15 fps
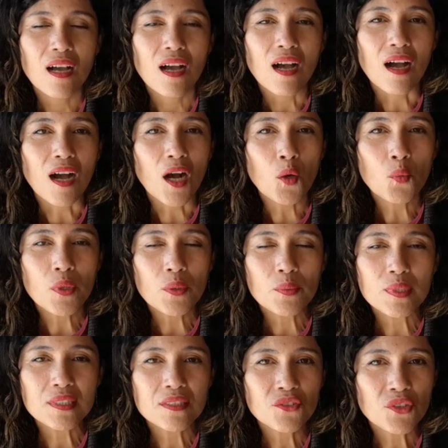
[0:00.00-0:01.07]
how we
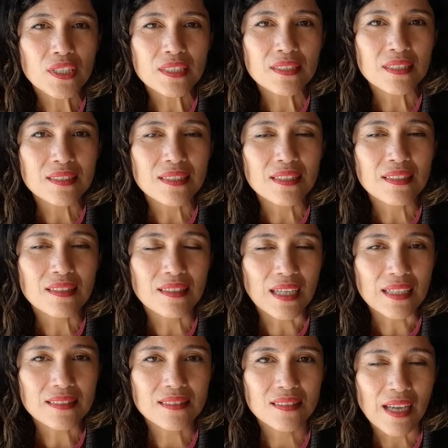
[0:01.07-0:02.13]
were treated in
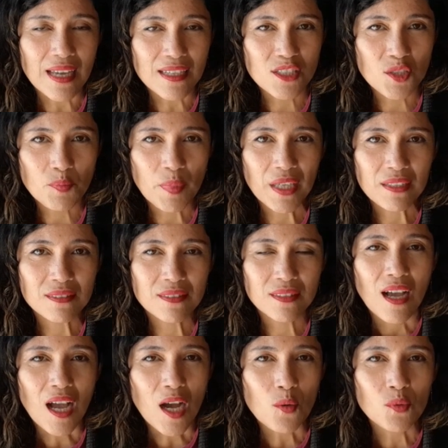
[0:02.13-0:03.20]
that
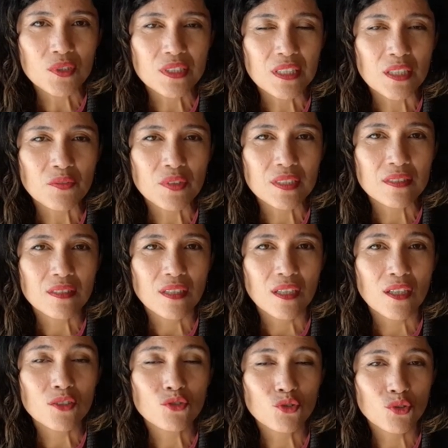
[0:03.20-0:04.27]
aspect, I would give it
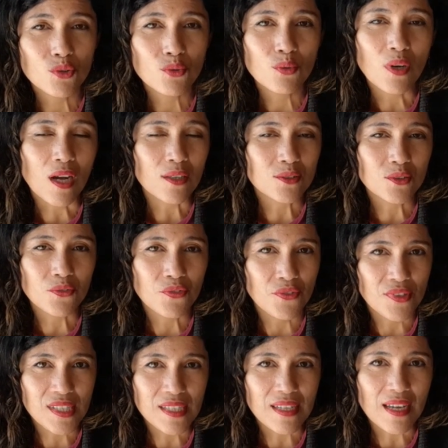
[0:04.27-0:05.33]
a 2 out of
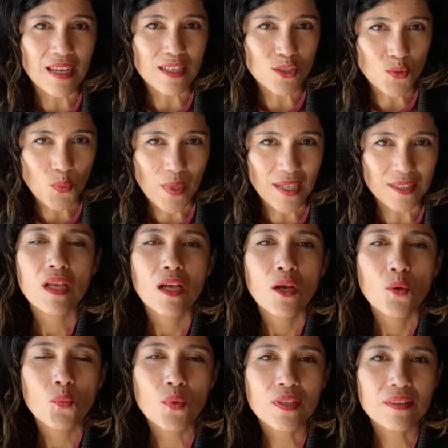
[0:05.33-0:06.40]
3 as well.
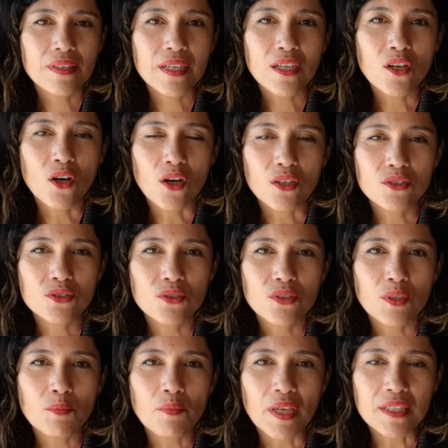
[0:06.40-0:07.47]
With regards to
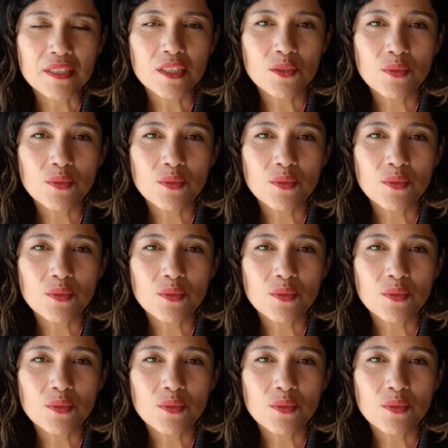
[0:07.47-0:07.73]
the menu,